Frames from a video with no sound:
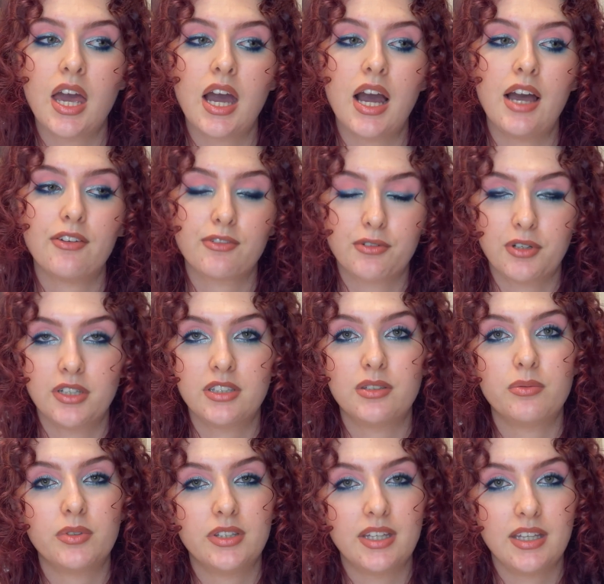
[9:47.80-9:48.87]
I've created
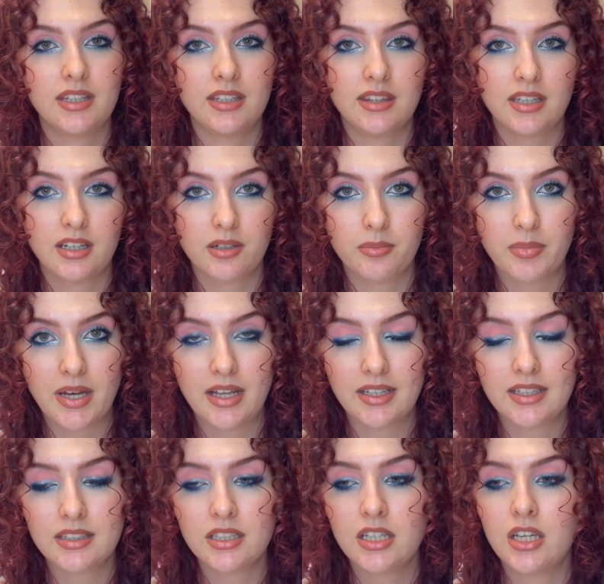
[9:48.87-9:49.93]
with that entire
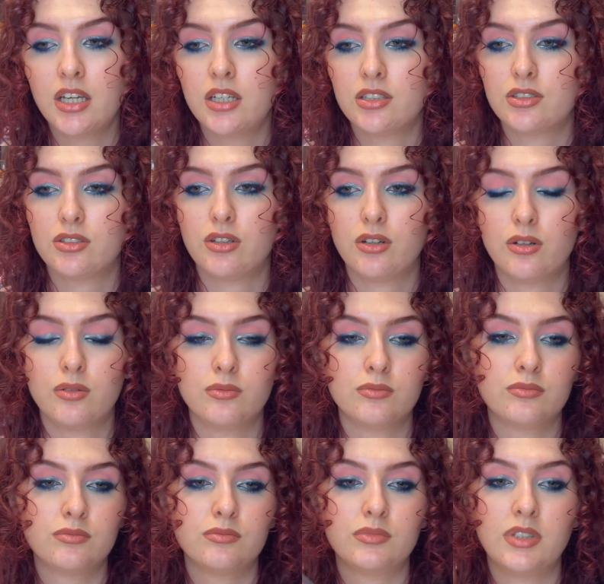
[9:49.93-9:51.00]
palette. So
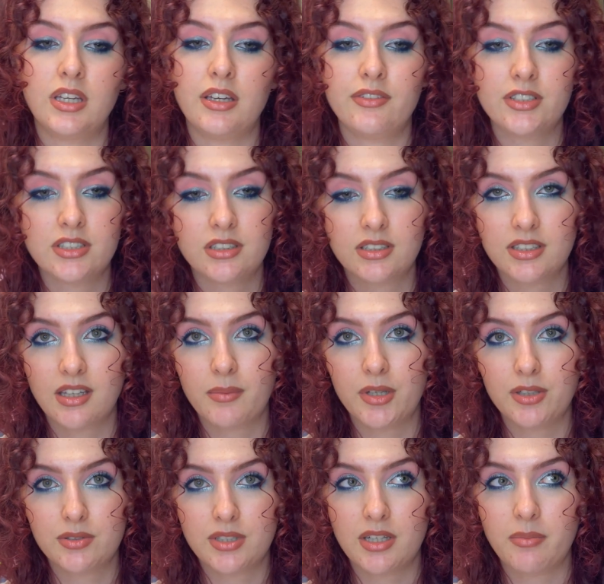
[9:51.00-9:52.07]
every single time I
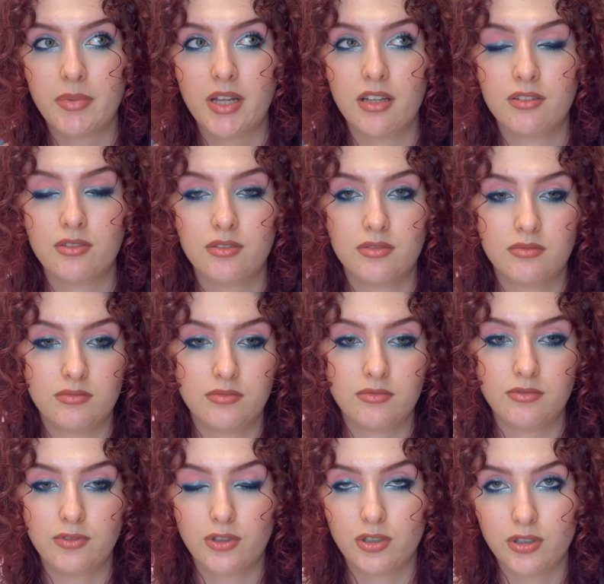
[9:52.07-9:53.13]
use that palette
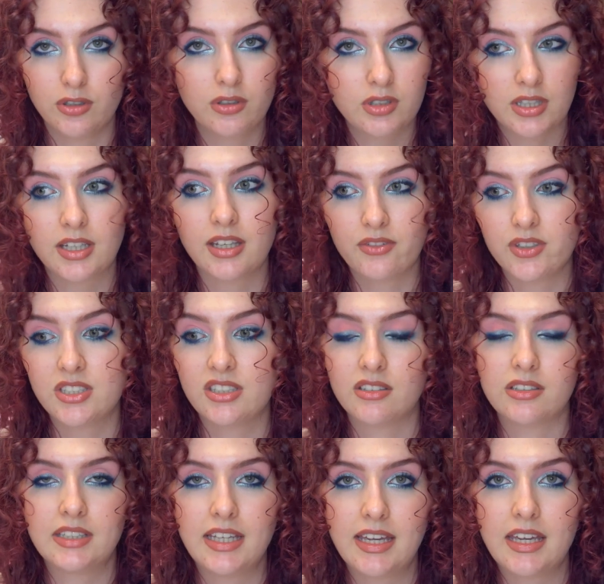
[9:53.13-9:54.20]
for a look, like every
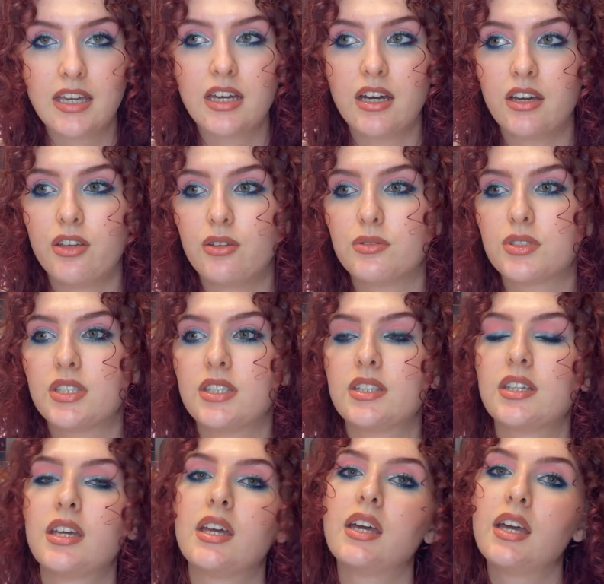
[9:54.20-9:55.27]
single day I use it,
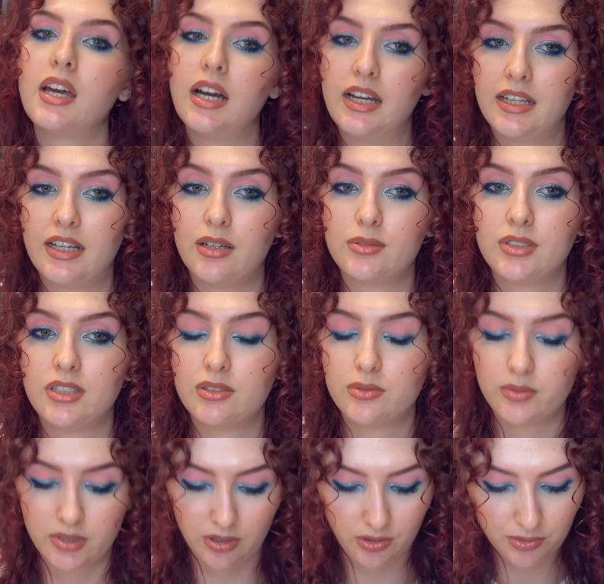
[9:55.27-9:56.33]
I count it as
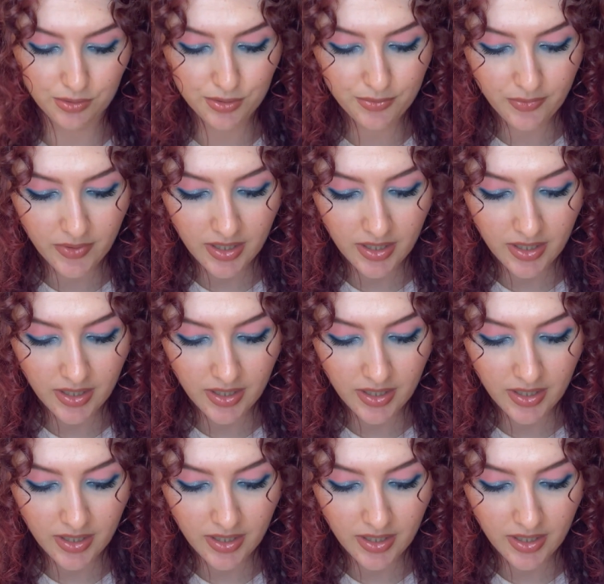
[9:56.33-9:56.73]
1 use.